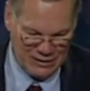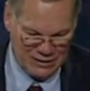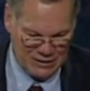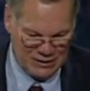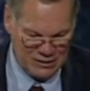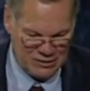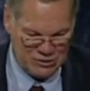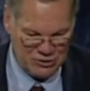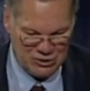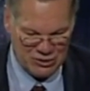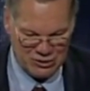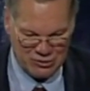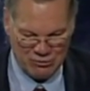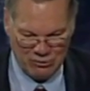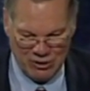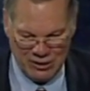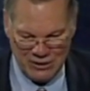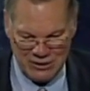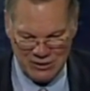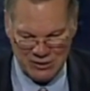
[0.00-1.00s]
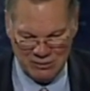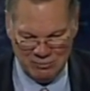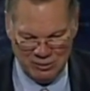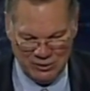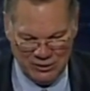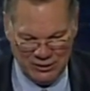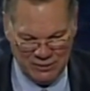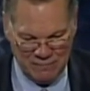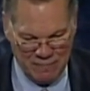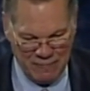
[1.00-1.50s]
just quite simply
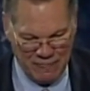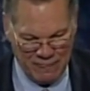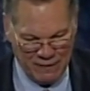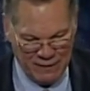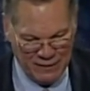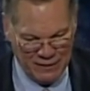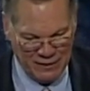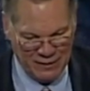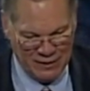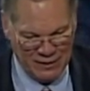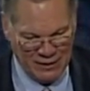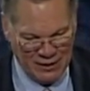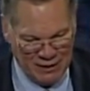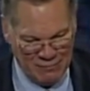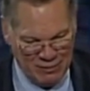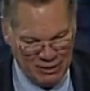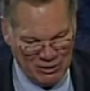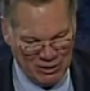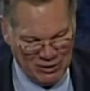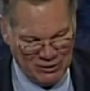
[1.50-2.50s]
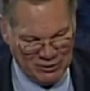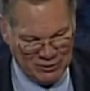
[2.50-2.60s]
a miracle.